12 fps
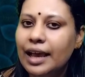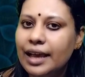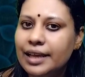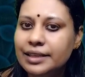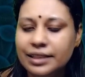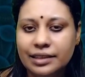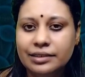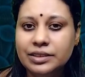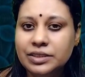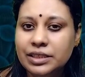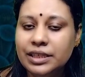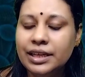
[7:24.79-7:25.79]
and
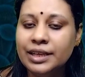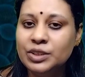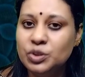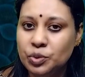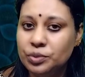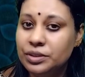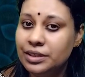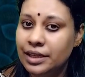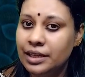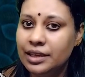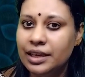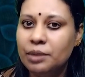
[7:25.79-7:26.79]
she has to
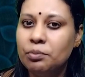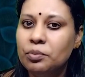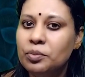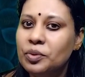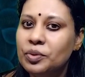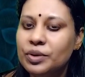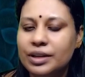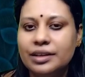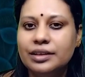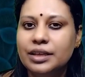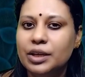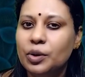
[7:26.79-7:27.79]
take a more
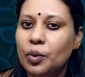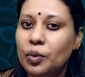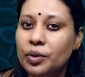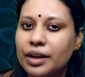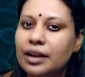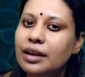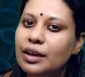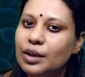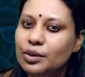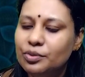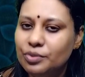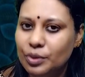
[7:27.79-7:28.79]
oral
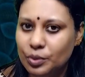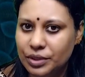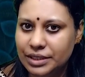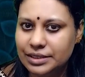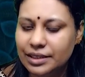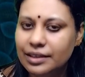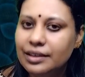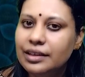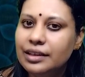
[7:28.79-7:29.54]
fluids.